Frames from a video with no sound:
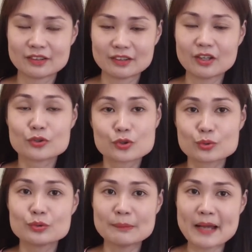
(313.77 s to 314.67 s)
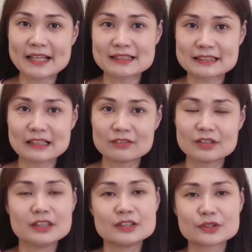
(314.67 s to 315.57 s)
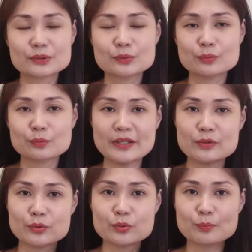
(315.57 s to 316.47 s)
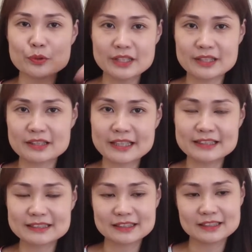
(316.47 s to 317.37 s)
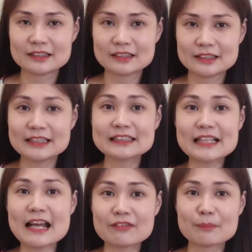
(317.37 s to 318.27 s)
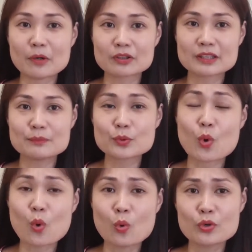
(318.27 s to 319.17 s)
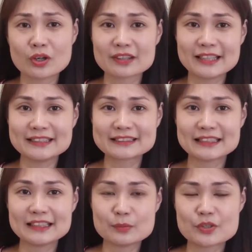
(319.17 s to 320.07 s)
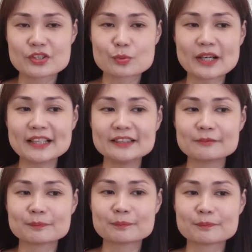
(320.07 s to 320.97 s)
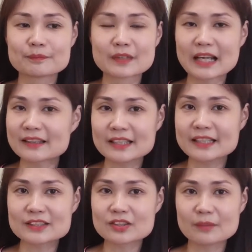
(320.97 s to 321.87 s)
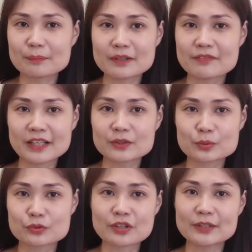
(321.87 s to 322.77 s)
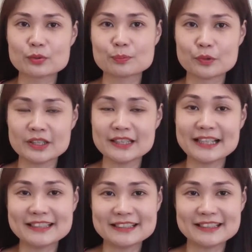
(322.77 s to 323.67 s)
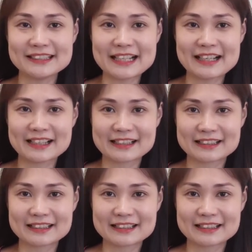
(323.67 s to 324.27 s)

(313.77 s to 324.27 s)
onto the bag itself. So when you do put in things, it doesn't have a bottom to hold your things, which is why I think it's not perfect to try to put in anything there.